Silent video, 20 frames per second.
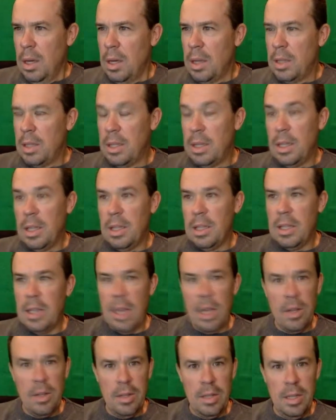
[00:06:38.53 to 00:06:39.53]
See the
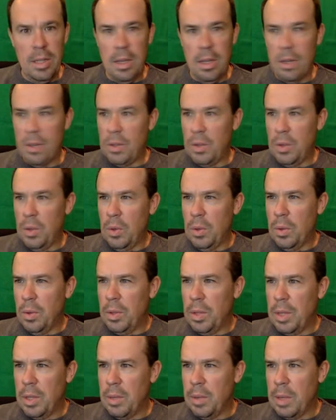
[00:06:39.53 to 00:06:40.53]
Seattle Seahawks Google
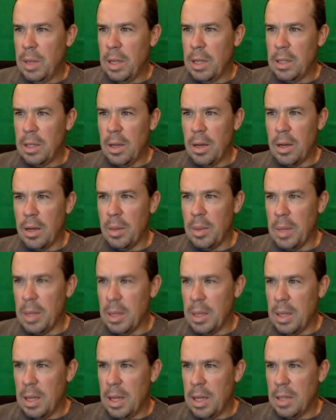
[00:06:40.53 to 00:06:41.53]
thing. We like talking
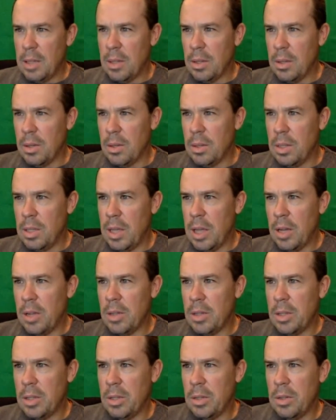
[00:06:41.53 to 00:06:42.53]
about that. So Seattle
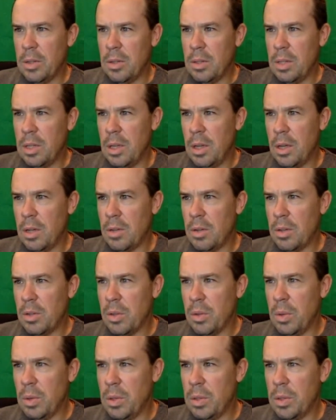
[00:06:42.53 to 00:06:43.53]
Seahawks,
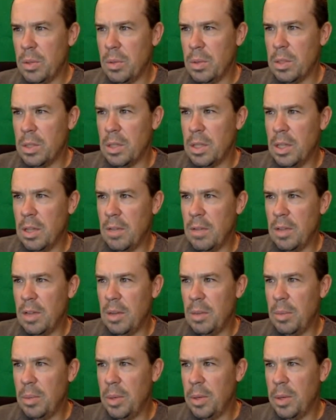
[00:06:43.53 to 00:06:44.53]
Russell Wilson wants to give
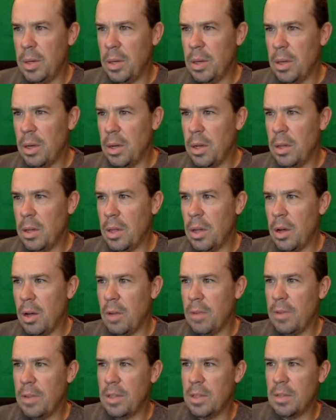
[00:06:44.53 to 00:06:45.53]
input on the
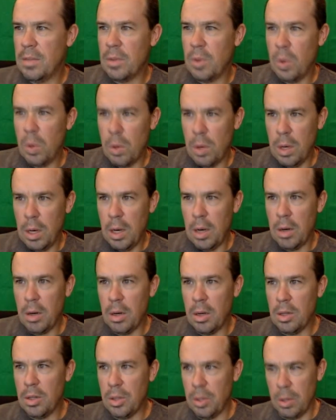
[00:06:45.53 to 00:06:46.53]
offensive
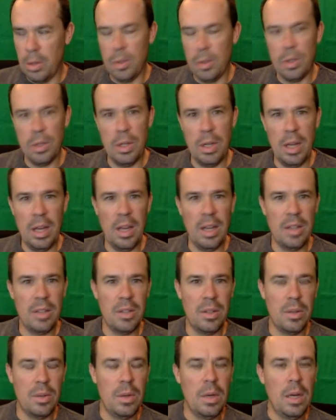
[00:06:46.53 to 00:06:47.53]
coordinator search. Yeah.
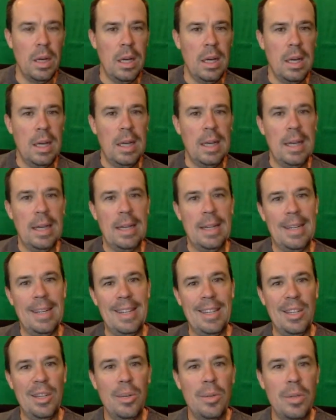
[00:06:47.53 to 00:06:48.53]
So in
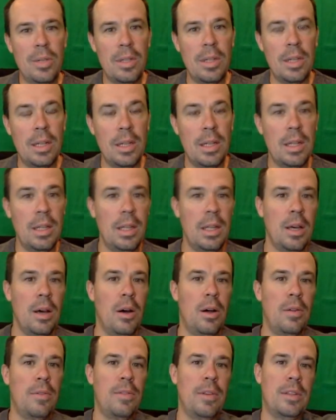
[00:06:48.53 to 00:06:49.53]
Houston, the
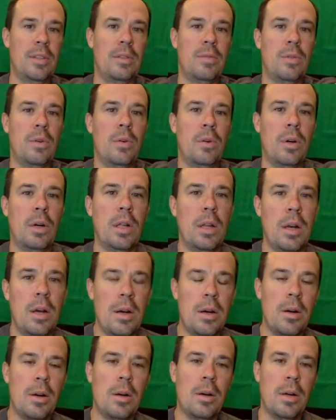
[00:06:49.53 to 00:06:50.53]
offensive
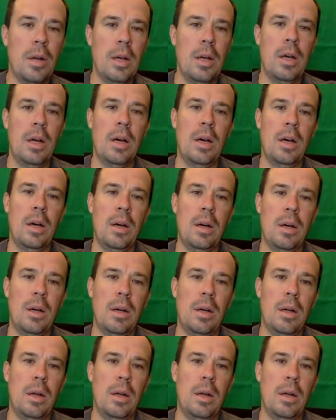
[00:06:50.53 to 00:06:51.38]
coordinator, the